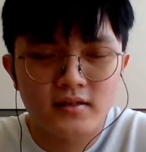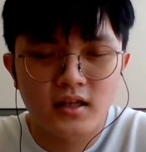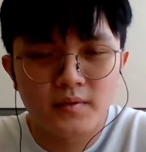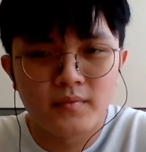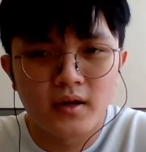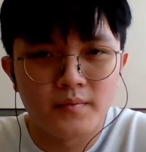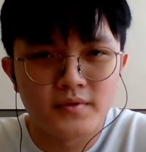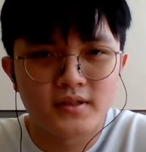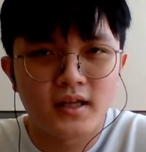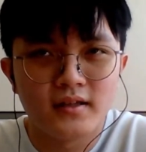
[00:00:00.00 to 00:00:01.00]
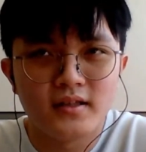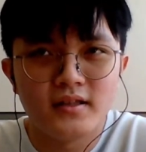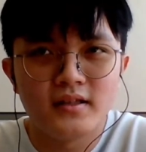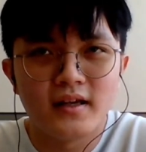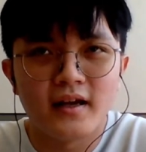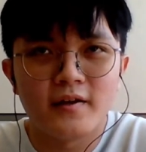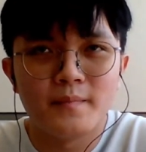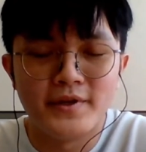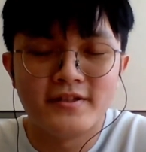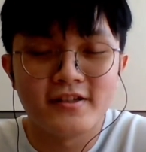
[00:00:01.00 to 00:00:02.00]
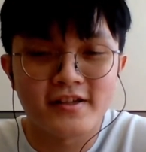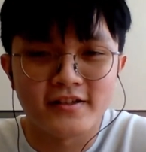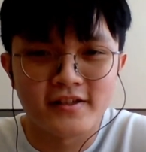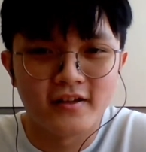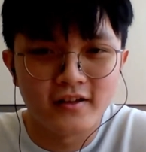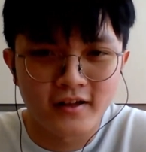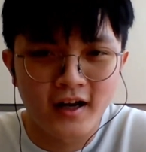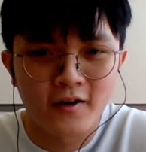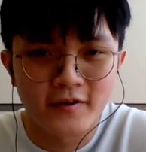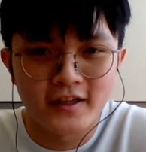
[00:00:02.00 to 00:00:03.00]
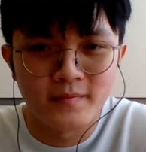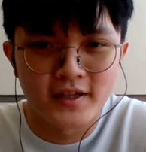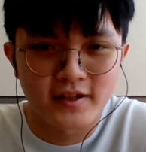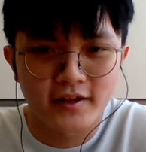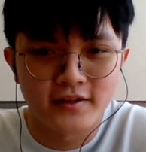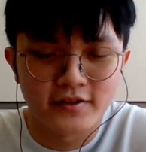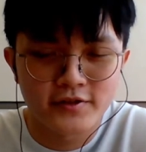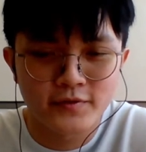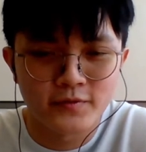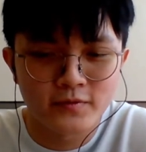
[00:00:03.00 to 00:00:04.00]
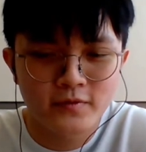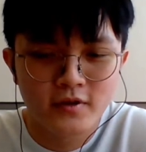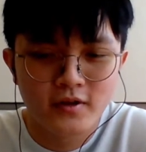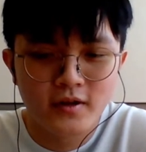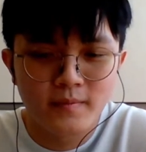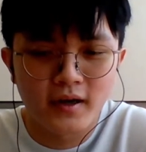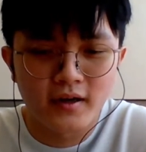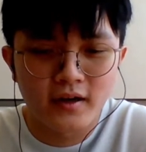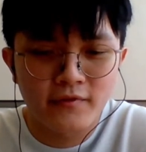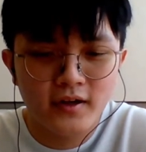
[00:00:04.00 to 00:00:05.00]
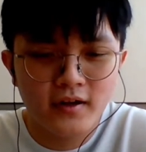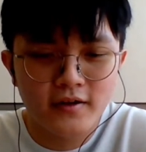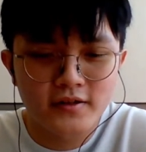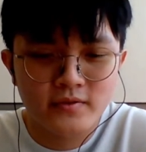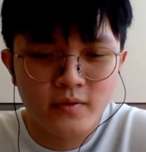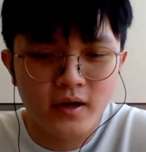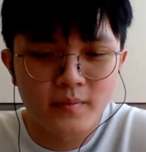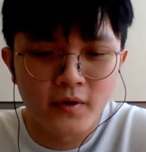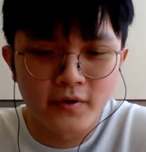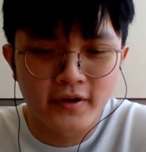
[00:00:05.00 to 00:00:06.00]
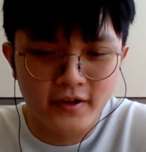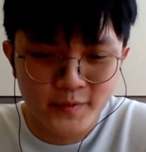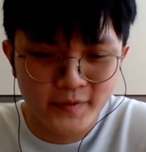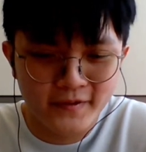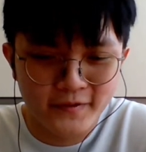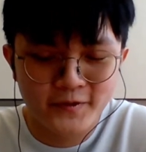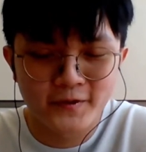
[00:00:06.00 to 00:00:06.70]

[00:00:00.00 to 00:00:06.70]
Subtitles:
last time I'm study like business and account in my secondary school, but I find out it's quite boring as well.